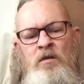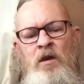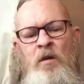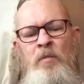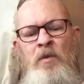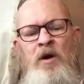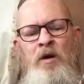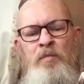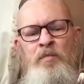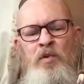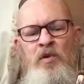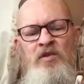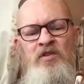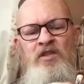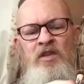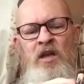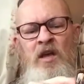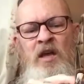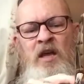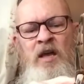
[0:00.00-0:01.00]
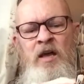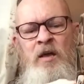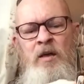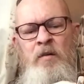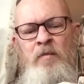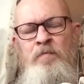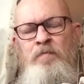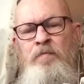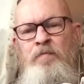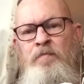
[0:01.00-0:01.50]
I might put
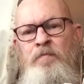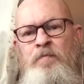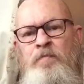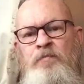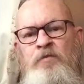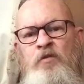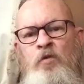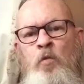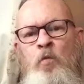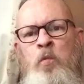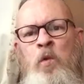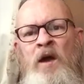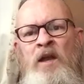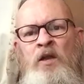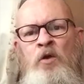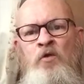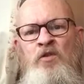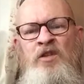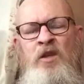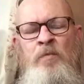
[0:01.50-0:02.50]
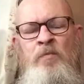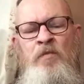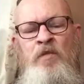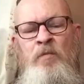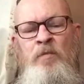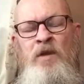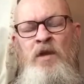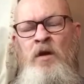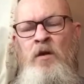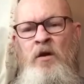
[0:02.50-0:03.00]
a sort of weight or
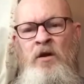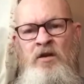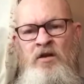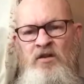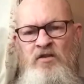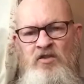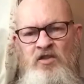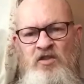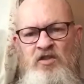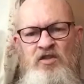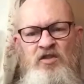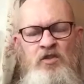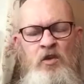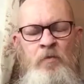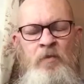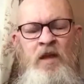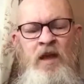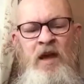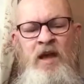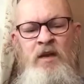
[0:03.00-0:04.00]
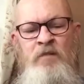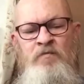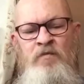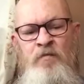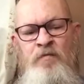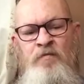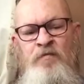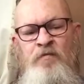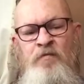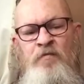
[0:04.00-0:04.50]
something behind to just stop that
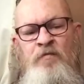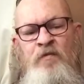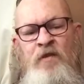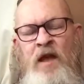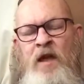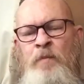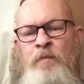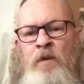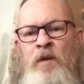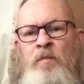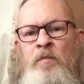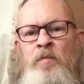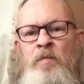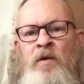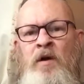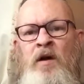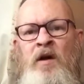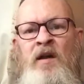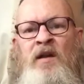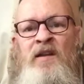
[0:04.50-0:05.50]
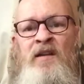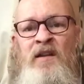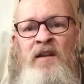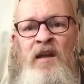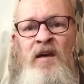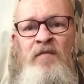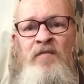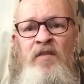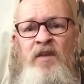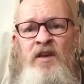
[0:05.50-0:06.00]
apron from flapping, but I
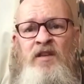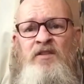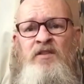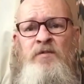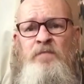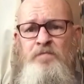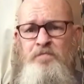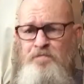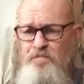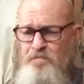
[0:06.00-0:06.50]
love this.